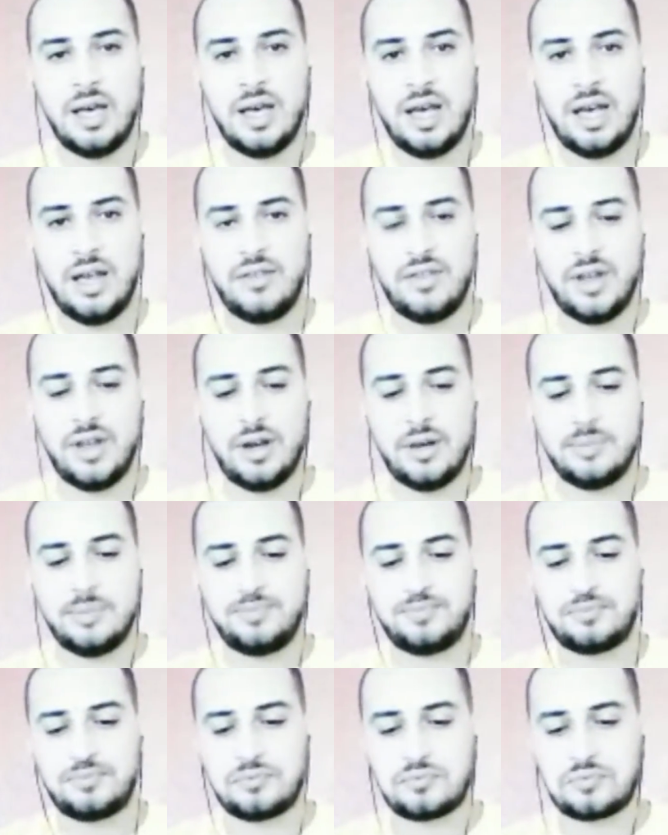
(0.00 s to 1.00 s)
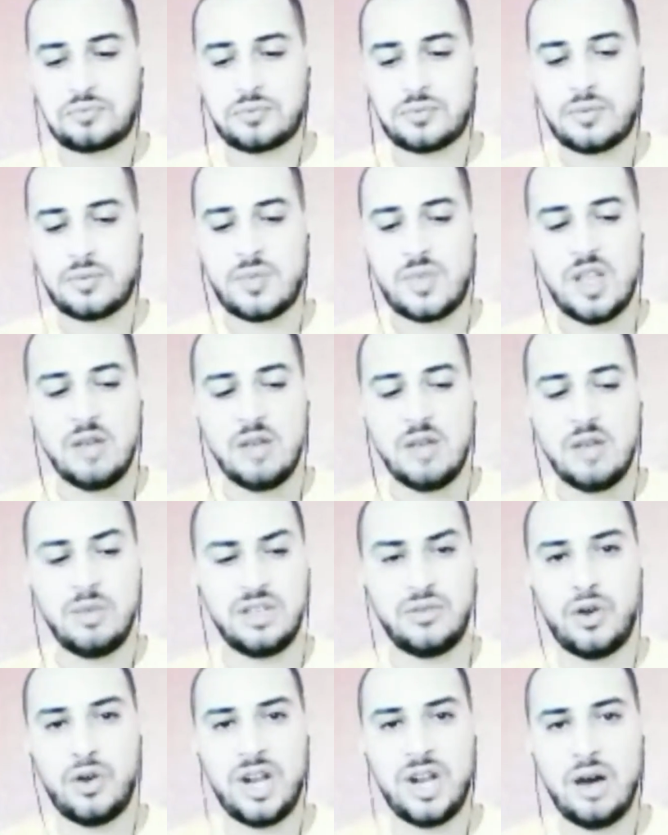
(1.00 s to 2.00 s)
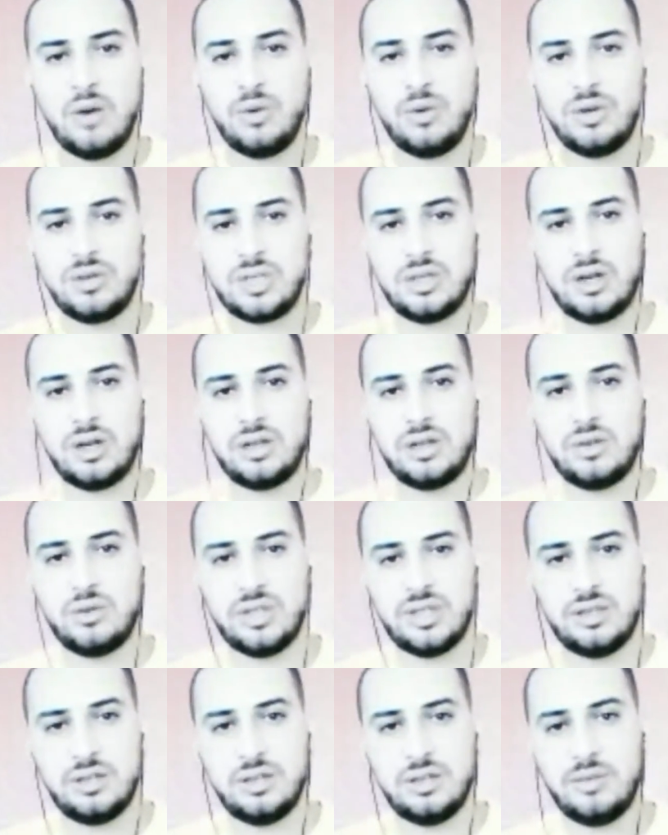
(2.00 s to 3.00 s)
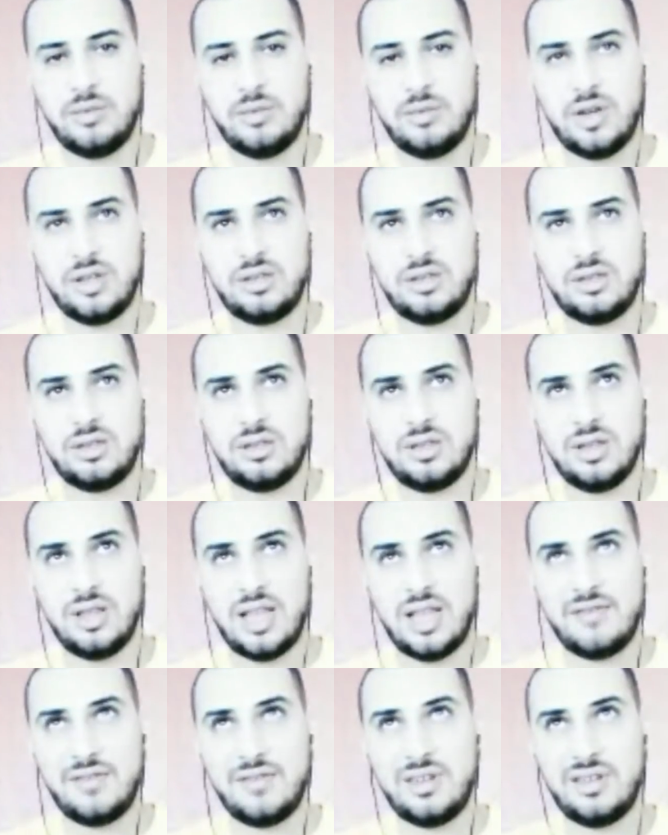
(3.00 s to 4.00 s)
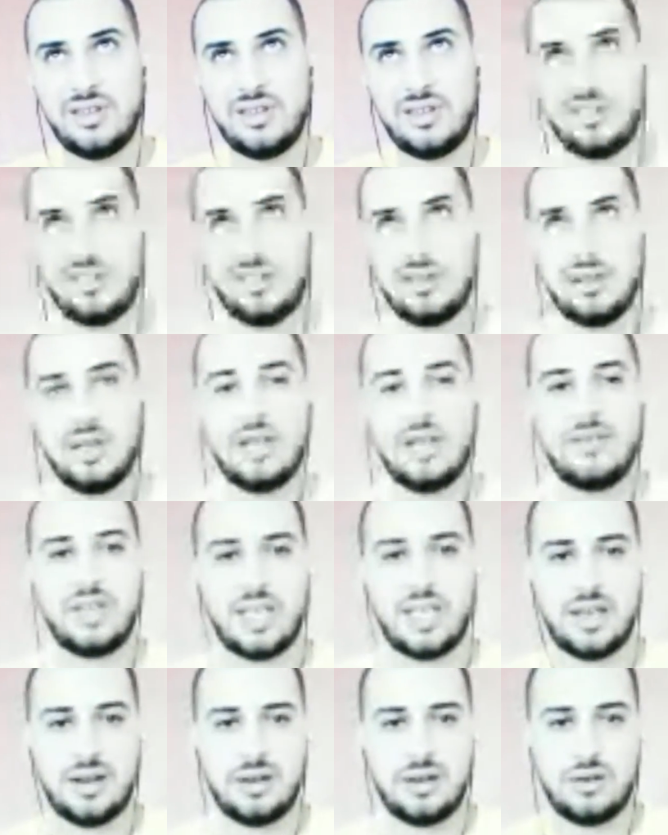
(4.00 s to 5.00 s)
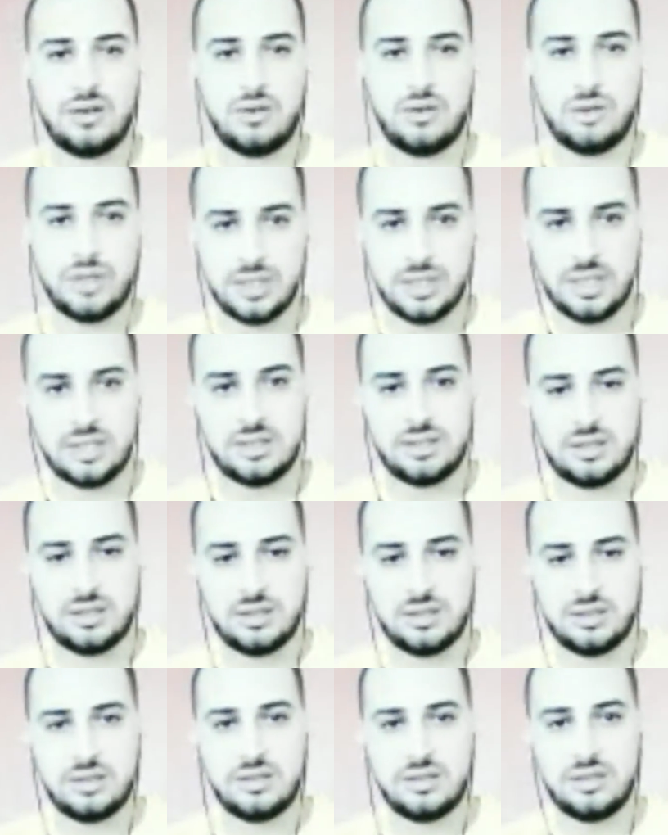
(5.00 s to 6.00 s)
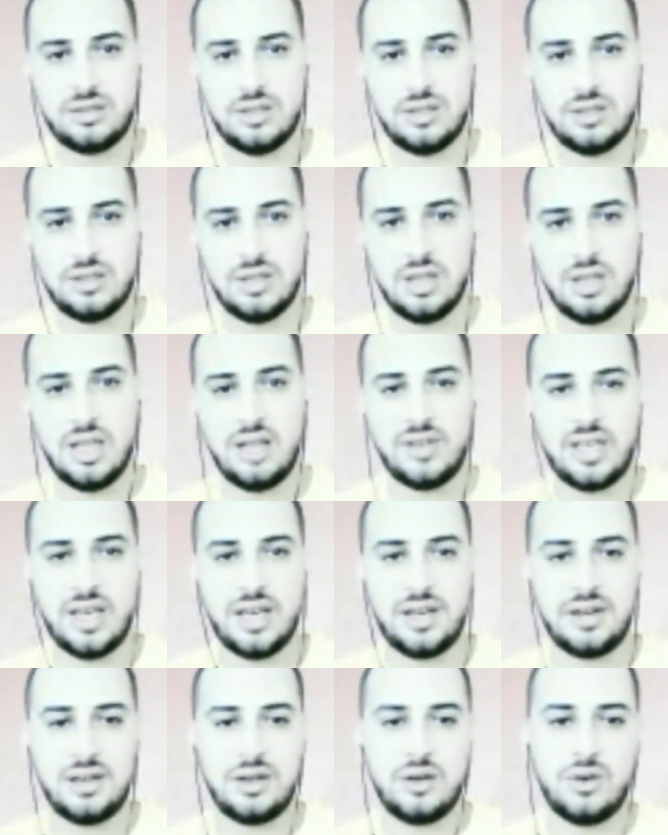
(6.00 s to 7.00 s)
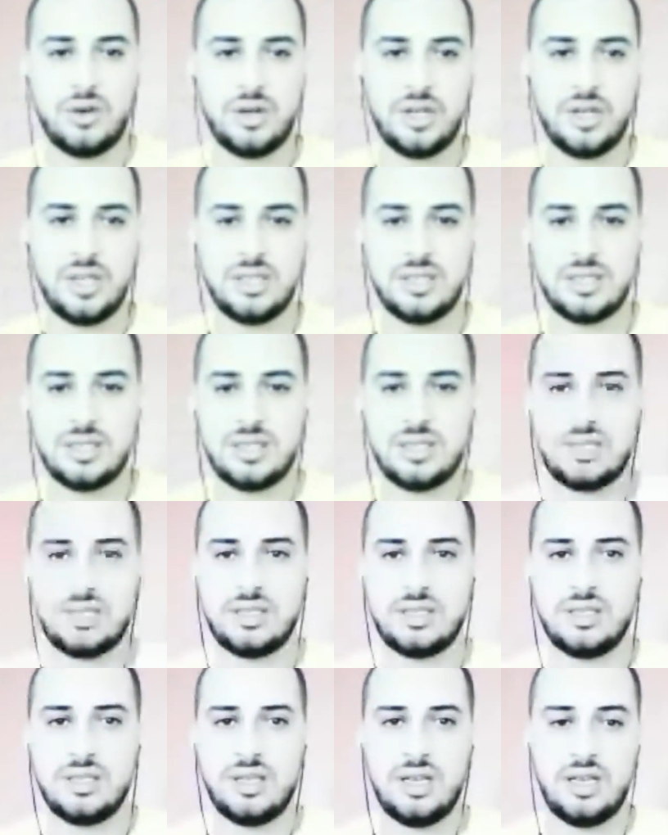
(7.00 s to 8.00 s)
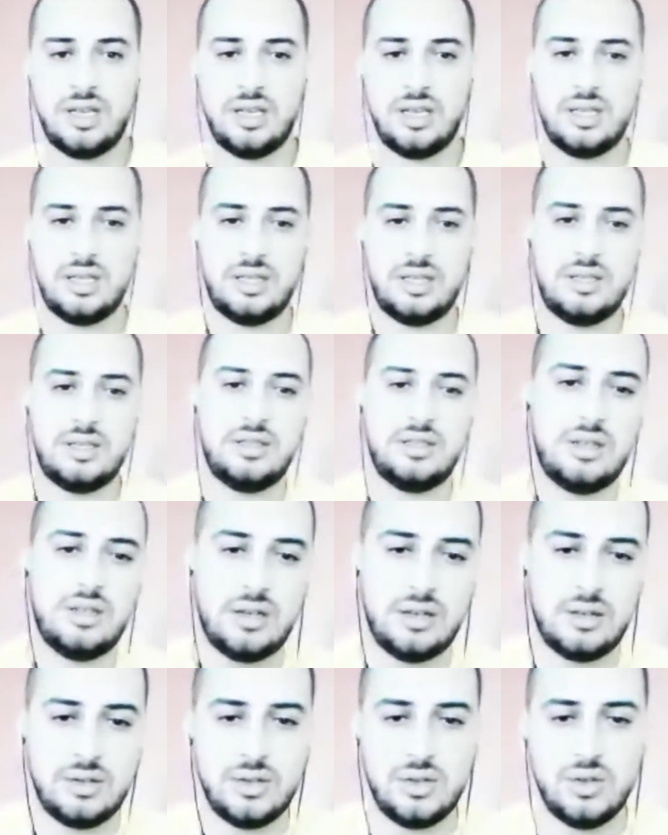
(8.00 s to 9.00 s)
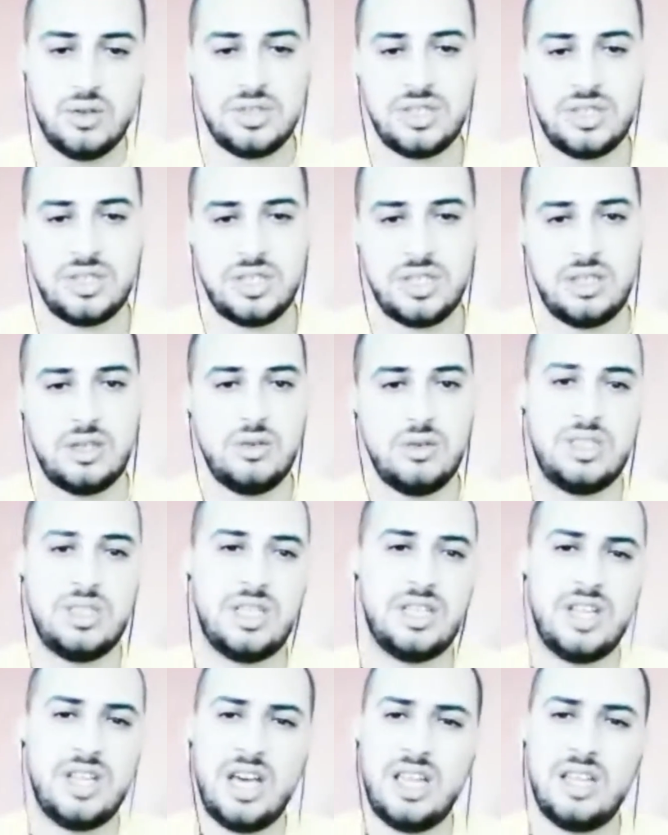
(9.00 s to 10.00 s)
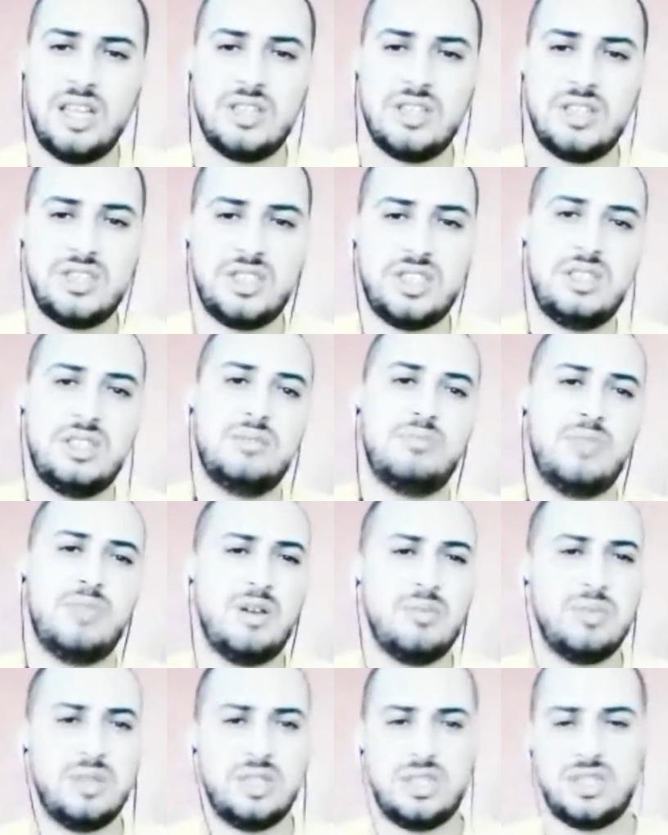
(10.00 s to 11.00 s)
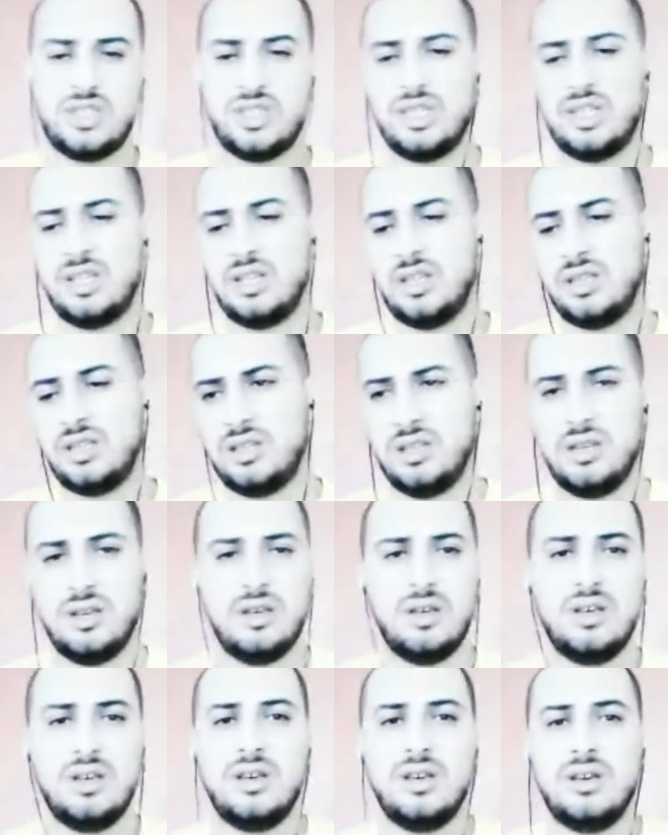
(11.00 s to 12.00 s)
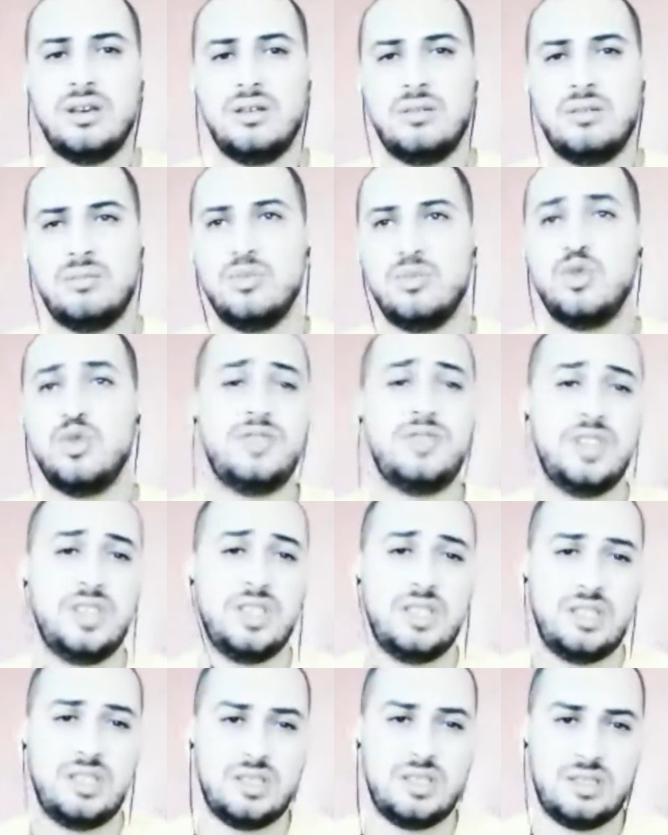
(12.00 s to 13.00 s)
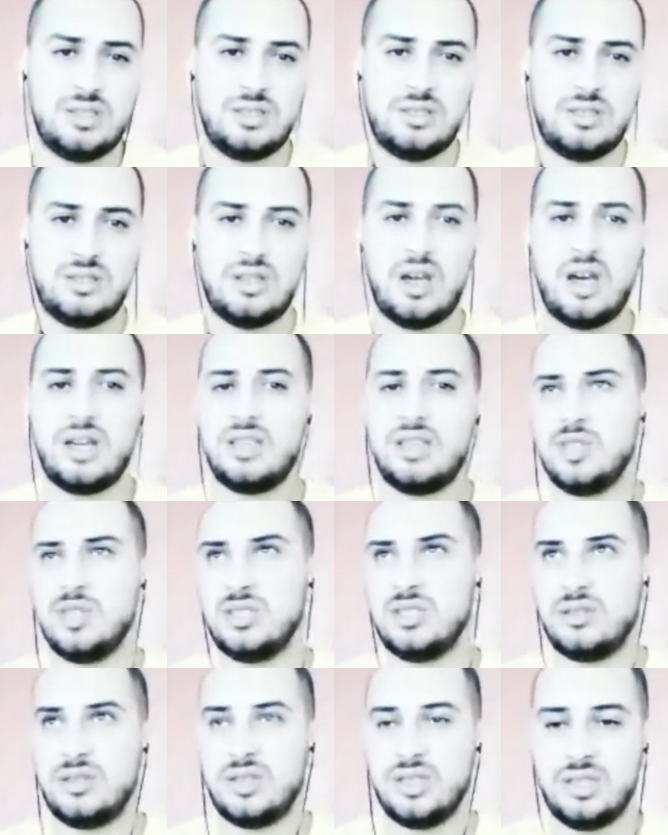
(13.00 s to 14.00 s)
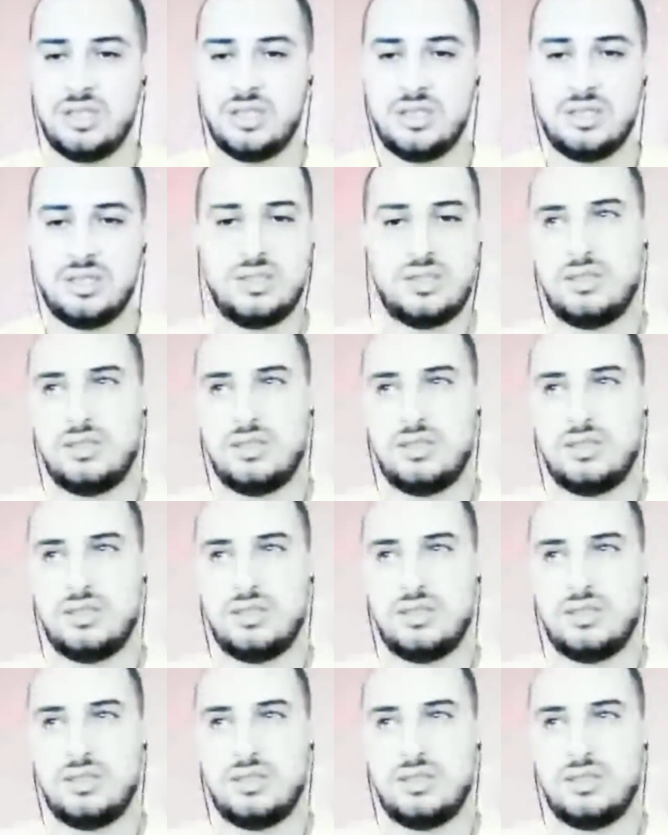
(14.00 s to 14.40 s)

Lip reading: And but for now, we're starting with about 11 categories. Yes, 11 categories, and those include technology, publishing, movies, documentaries,